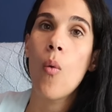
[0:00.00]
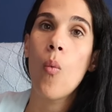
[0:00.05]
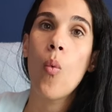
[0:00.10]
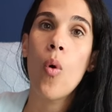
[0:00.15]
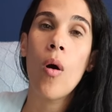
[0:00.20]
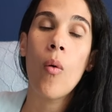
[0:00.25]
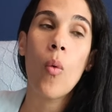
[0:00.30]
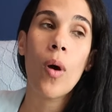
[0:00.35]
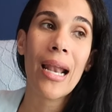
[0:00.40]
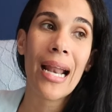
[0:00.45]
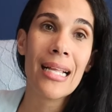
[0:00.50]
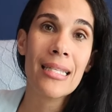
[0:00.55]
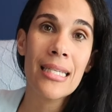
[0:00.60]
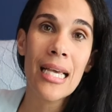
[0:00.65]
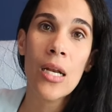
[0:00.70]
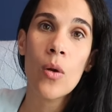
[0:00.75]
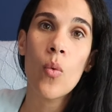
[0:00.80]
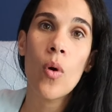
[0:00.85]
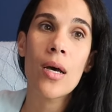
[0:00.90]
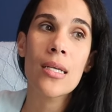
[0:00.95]
Well, what I
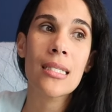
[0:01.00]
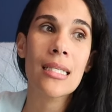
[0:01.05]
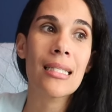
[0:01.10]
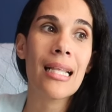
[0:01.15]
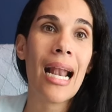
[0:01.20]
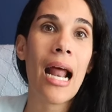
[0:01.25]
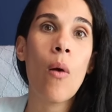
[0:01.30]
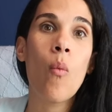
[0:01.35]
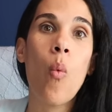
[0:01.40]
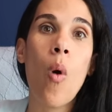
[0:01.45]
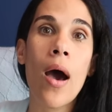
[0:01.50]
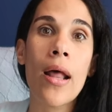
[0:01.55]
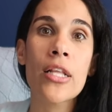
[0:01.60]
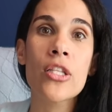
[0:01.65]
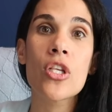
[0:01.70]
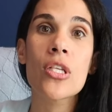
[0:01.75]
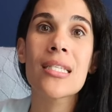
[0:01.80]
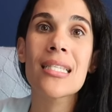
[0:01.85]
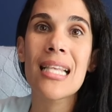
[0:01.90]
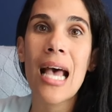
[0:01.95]
did was is that I wanted
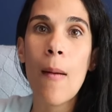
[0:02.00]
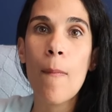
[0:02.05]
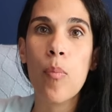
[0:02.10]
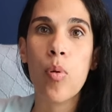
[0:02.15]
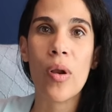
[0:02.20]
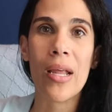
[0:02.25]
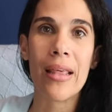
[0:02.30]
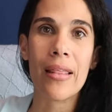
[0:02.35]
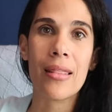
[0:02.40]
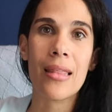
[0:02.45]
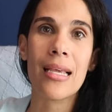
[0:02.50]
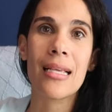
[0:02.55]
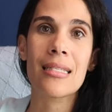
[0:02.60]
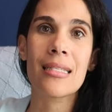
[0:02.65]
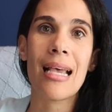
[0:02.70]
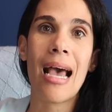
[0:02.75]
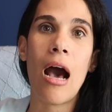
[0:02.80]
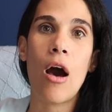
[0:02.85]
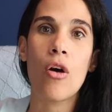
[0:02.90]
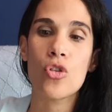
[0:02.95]
to separate
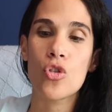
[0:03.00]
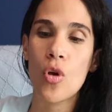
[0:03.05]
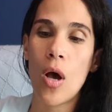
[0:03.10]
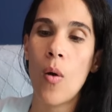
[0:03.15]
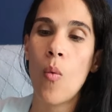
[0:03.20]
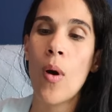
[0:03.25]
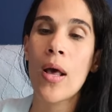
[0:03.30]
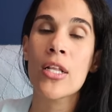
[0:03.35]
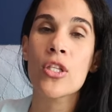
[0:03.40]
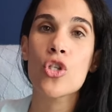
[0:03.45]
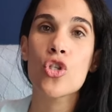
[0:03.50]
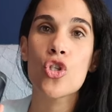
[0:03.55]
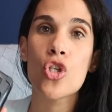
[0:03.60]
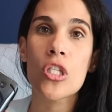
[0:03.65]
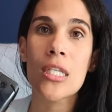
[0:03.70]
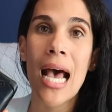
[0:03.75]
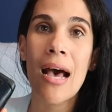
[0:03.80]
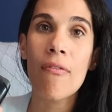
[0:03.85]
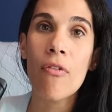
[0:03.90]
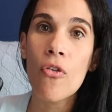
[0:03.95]
things out. So I wanted to
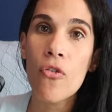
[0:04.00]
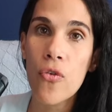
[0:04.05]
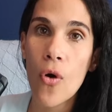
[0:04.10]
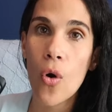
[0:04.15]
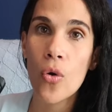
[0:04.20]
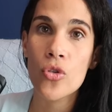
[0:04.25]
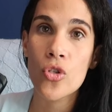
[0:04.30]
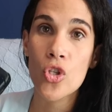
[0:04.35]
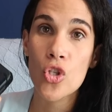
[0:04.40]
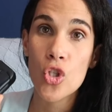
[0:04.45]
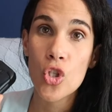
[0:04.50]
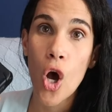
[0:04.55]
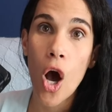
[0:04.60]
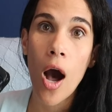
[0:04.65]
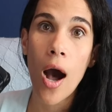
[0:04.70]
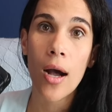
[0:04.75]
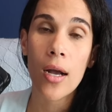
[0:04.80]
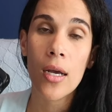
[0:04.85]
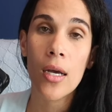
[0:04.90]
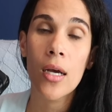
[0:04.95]
just have a phone to
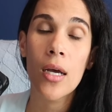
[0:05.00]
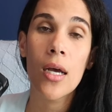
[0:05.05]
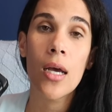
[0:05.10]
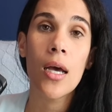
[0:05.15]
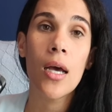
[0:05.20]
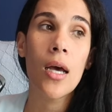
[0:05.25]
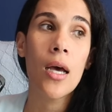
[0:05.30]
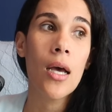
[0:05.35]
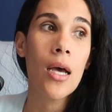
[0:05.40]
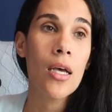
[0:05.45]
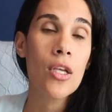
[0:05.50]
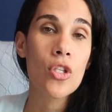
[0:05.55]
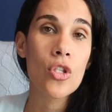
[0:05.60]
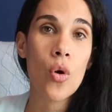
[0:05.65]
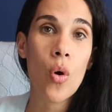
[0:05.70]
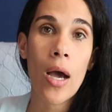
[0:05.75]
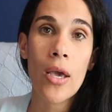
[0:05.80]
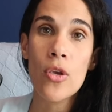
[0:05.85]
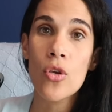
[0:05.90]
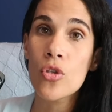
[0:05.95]
talk.
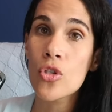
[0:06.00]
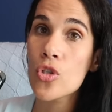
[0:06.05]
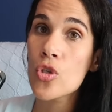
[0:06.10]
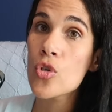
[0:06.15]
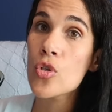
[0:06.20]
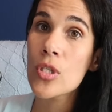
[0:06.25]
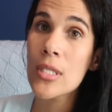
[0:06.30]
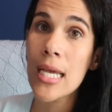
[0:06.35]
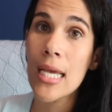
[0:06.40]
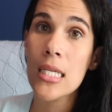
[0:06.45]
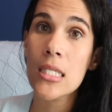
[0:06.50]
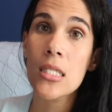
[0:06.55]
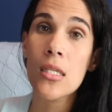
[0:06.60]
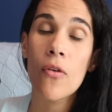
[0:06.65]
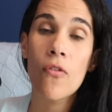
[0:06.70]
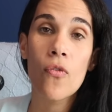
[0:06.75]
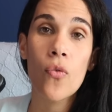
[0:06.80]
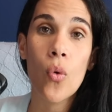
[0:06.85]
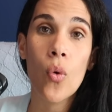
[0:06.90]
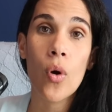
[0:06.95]
So I used, used this
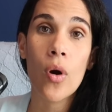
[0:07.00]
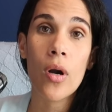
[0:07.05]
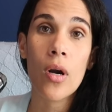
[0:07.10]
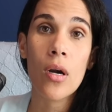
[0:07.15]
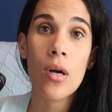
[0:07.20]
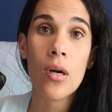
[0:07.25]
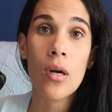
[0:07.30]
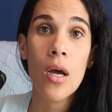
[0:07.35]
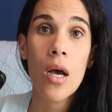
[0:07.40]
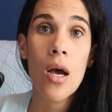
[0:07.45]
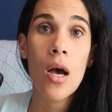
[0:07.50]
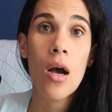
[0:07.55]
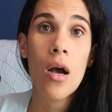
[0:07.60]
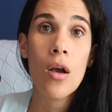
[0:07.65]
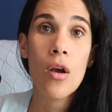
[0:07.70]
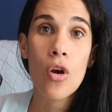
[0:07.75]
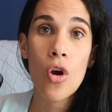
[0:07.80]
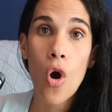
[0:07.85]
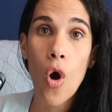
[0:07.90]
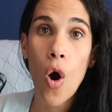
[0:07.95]
for
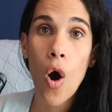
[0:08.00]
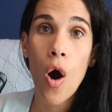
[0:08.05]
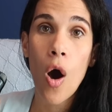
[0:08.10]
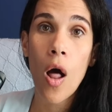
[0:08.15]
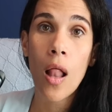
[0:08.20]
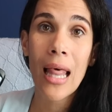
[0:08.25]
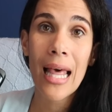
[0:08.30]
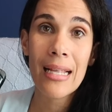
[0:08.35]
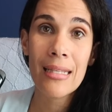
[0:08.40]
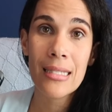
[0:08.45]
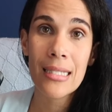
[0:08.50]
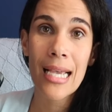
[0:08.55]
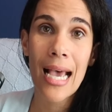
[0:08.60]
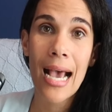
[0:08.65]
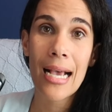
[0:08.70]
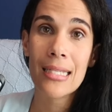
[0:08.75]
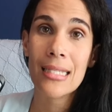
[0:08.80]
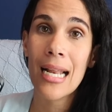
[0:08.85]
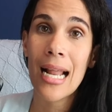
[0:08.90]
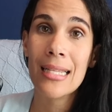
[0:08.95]
call and
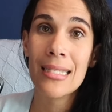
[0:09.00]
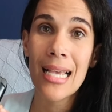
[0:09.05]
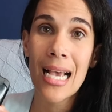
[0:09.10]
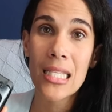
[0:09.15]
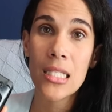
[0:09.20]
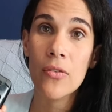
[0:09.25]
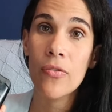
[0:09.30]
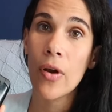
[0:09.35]
text. And I text